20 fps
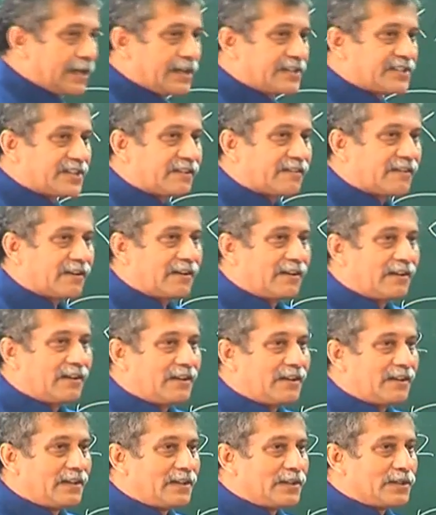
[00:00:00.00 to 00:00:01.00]
etc.
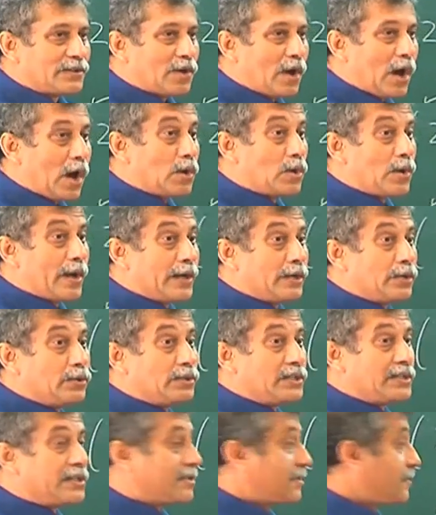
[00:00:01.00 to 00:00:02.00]
So how do I
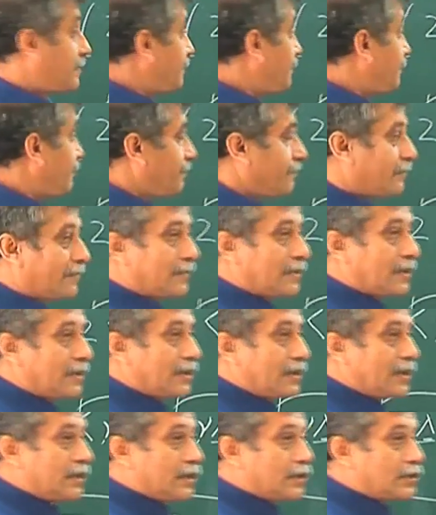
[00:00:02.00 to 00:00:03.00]
do this?
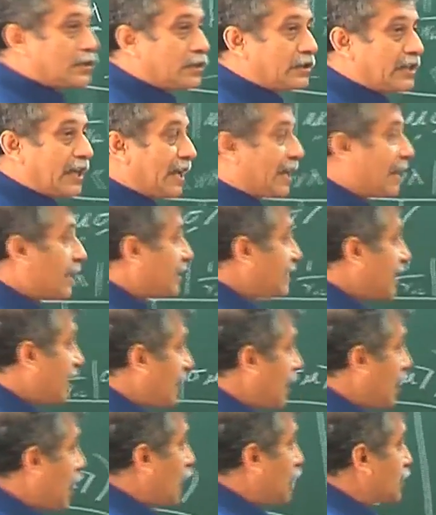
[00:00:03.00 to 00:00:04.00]
So there are
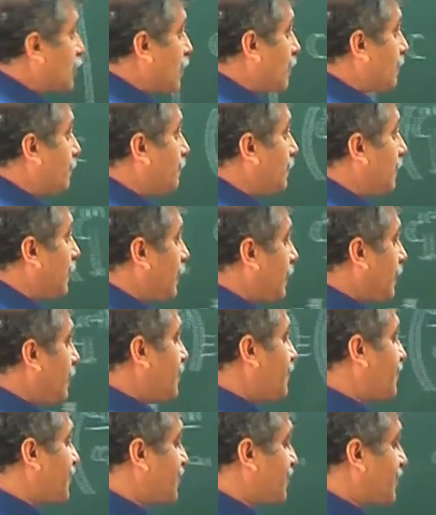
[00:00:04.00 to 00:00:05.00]
there are lots of uh,
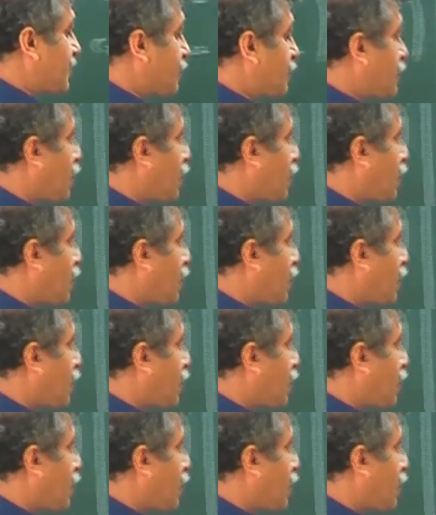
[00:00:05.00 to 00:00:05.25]
interesting